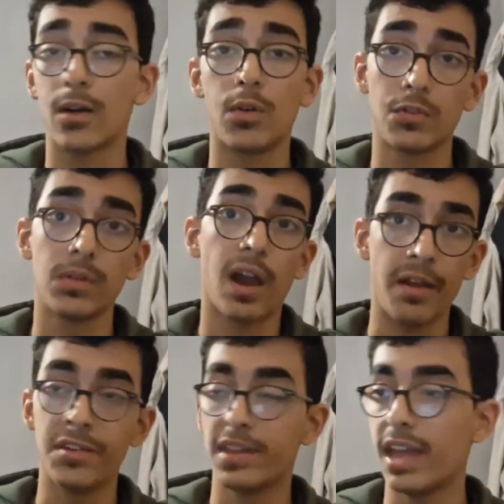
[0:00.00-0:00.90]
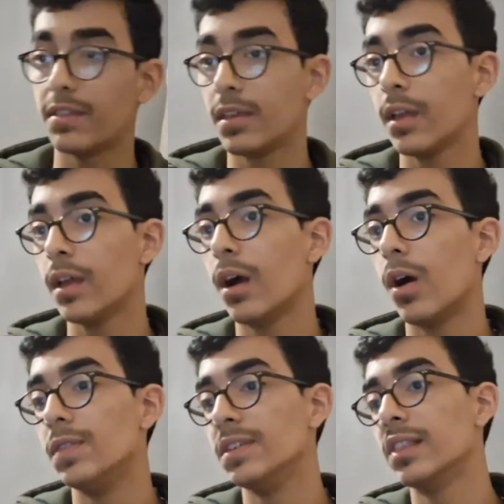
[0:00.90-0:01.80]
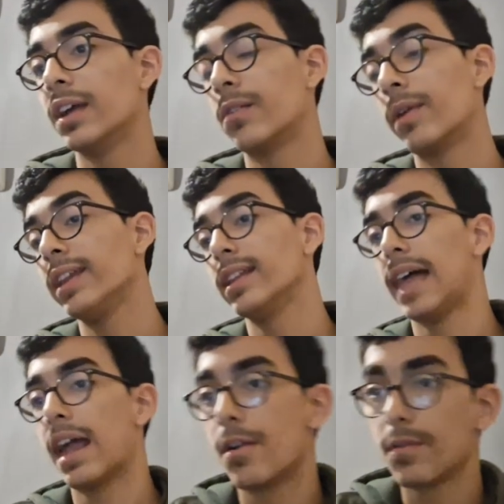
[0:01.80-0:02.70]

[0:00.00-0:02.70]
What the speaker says: also the higher you get on the rating ladder.